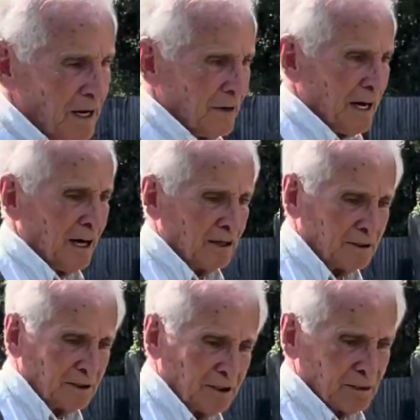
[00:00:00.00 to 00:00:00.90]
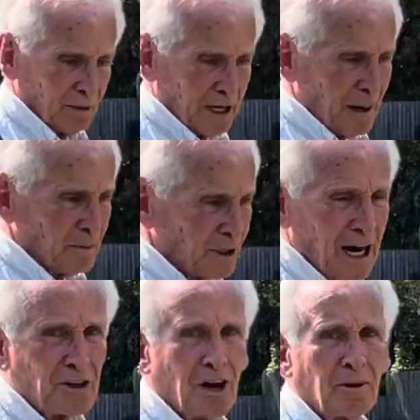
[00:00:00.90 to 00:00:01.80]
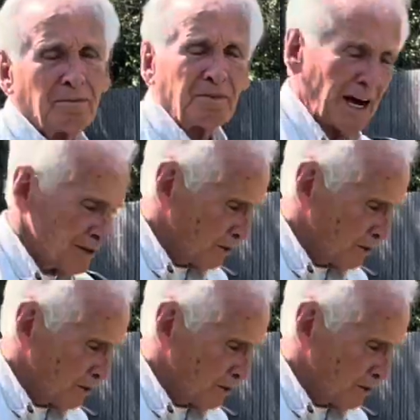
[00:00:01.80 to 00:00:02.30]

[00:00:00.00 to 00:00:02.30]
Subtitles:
Now, when I talk about fighting your